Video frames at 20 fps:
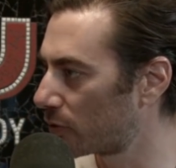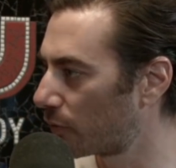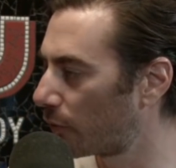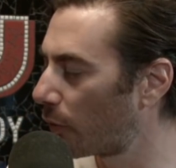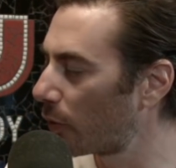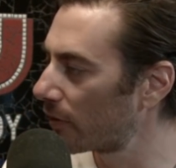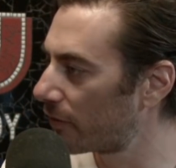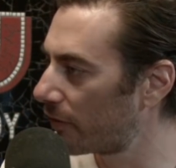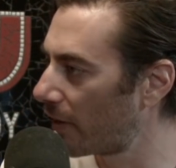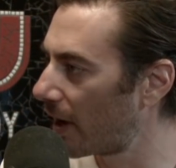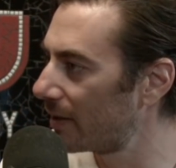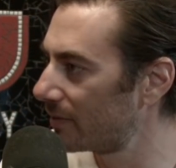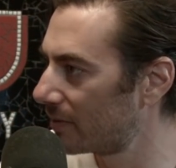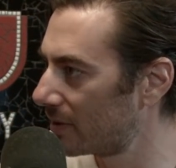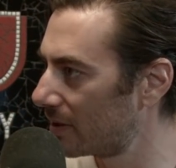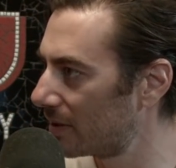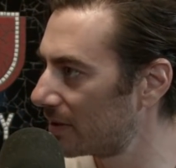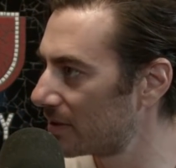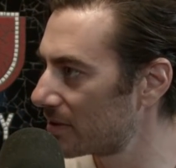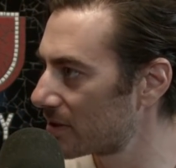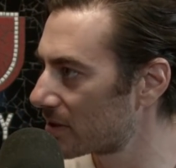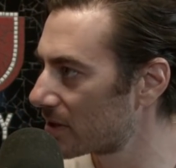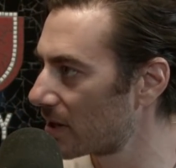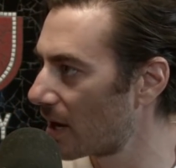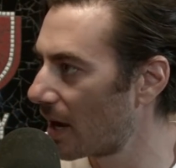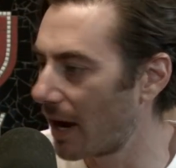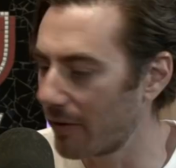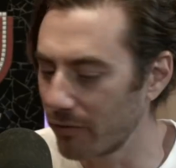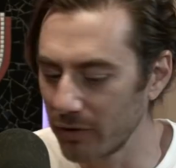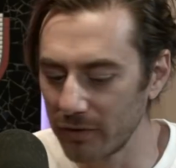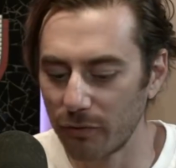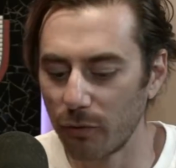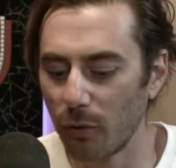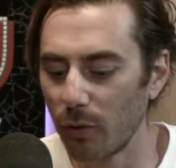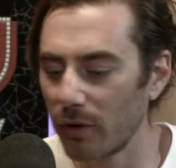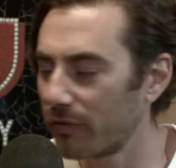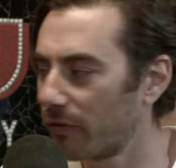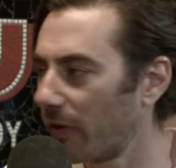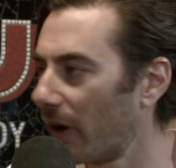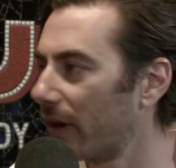4 to 5 years. Every 4
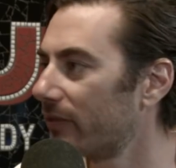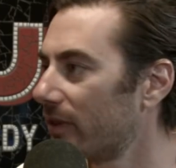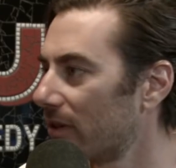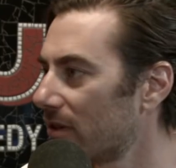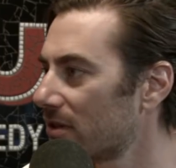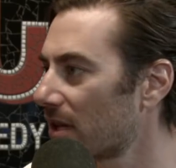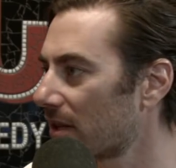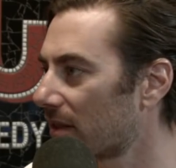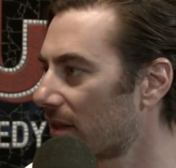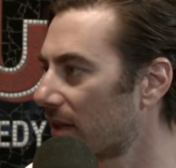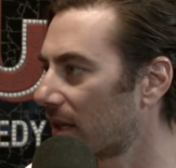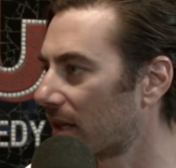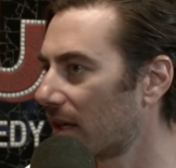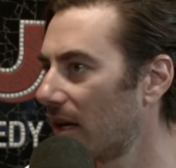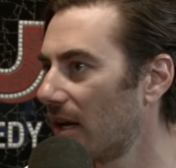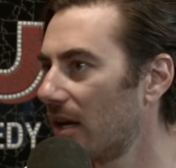to 5 years, I think